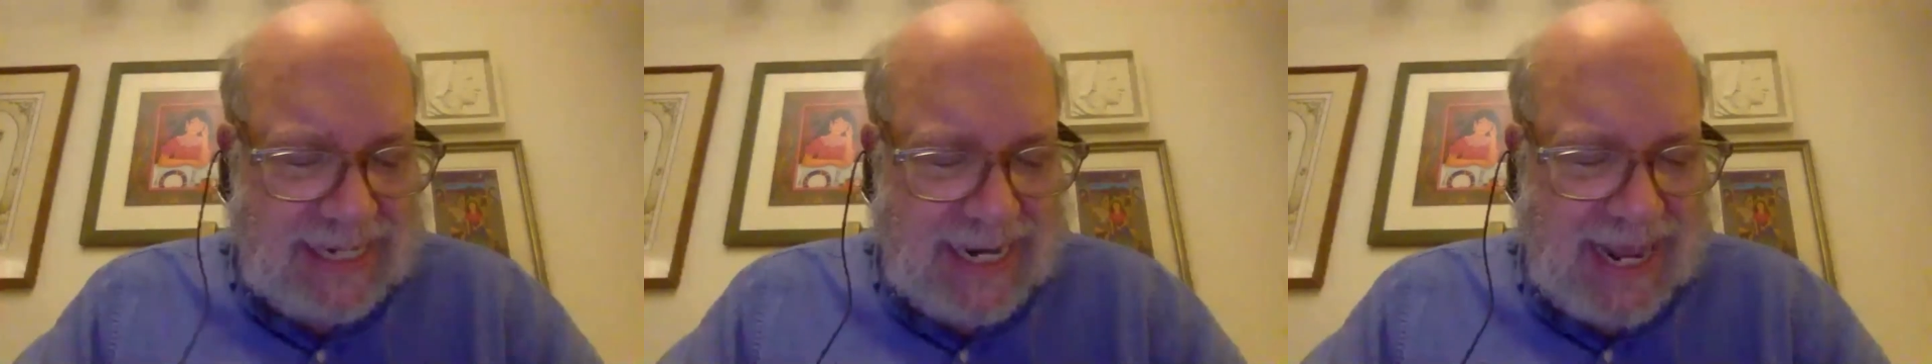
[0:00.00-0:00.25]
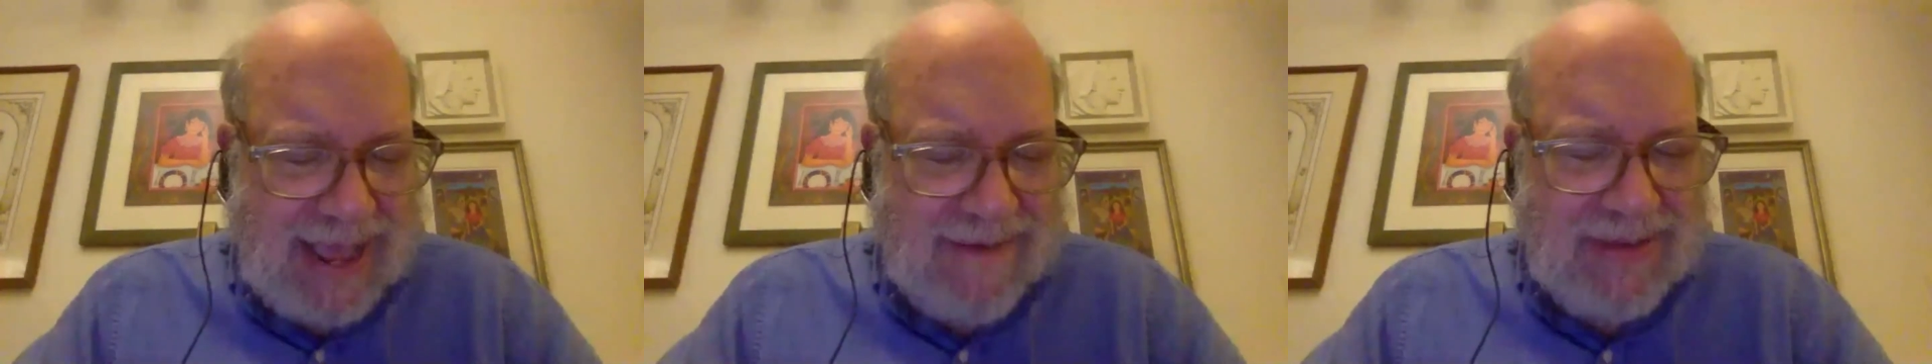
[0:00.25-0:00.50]
and
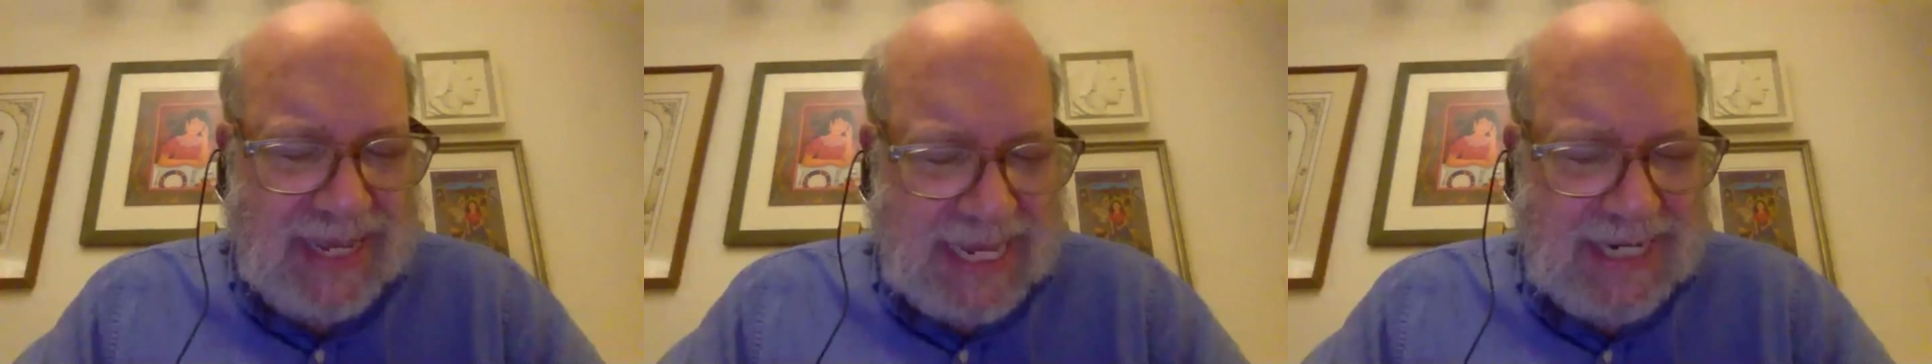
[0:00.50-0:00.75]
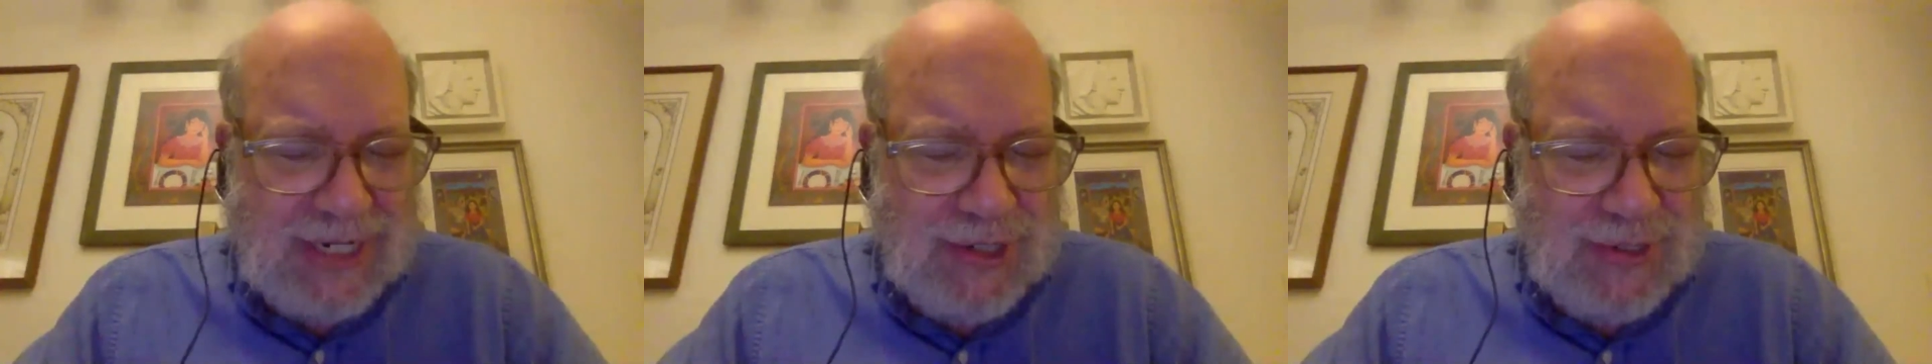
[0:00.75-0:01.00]
having
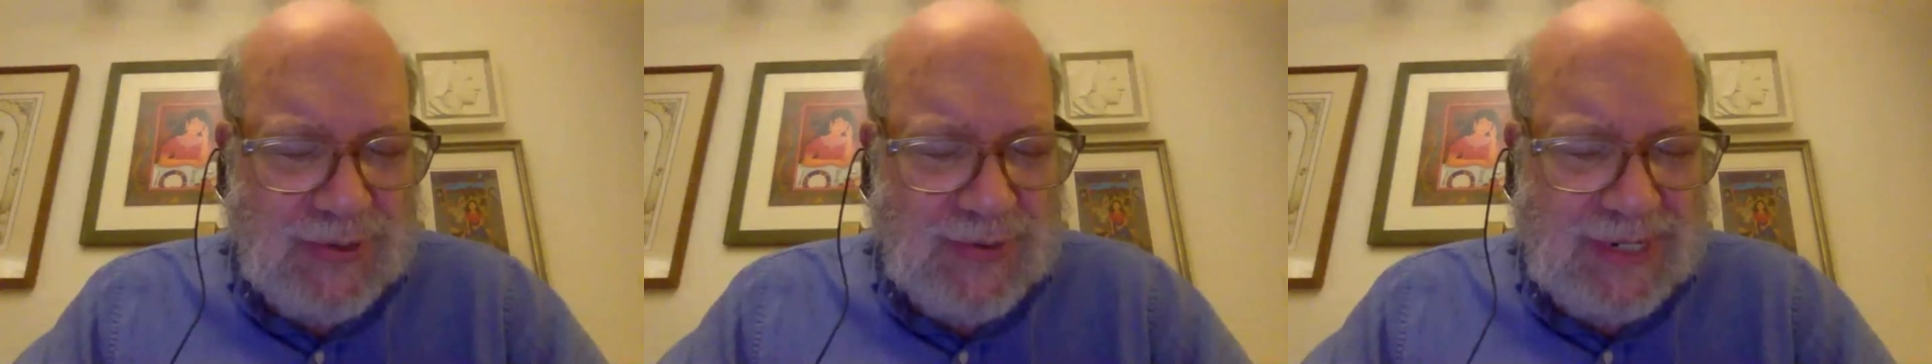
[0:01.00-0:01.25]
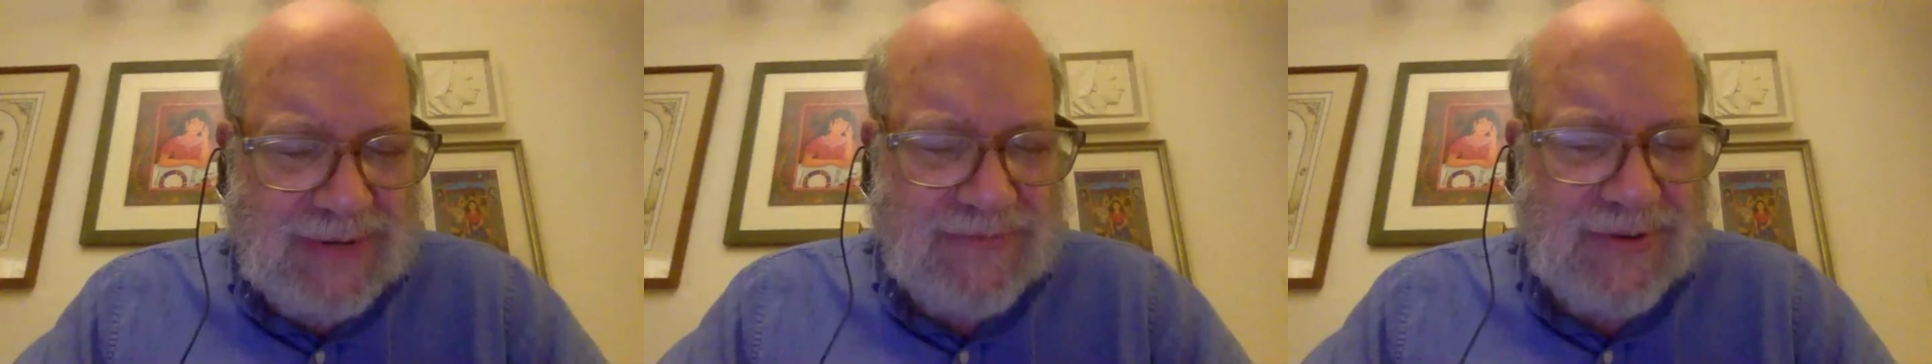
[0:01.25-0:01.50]
it do
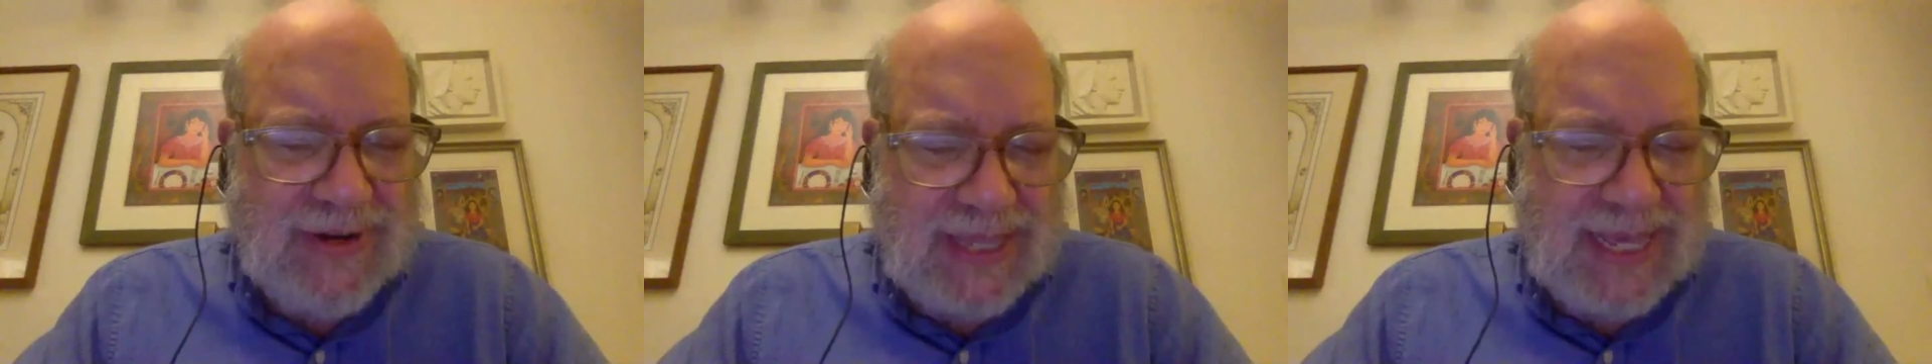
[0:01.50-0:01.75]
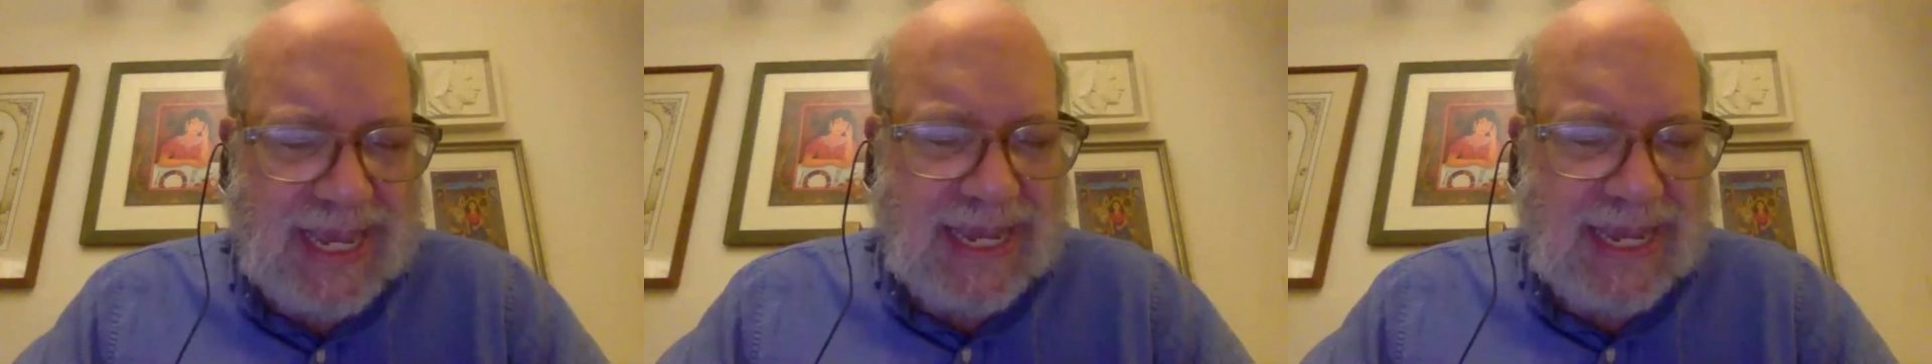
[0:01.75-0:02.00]
different
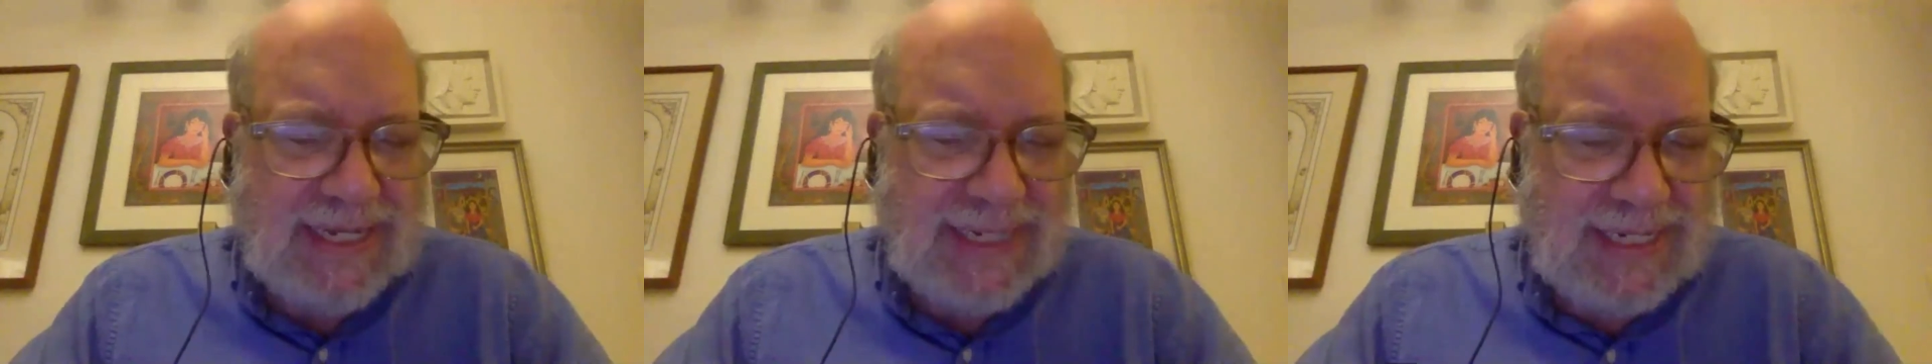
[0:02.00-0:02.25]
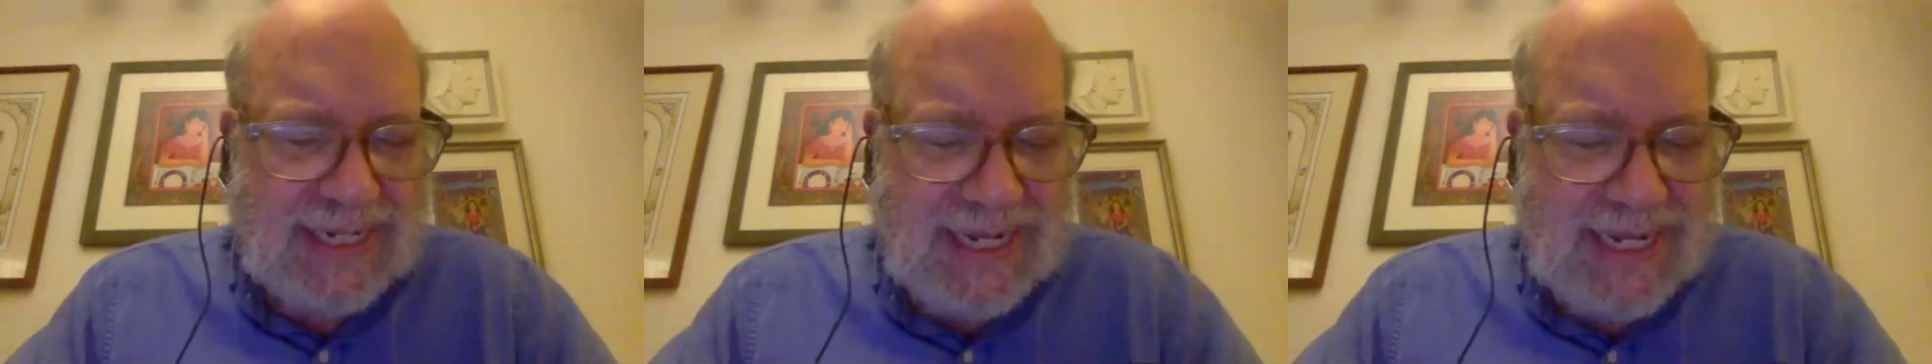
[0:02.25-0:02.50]
things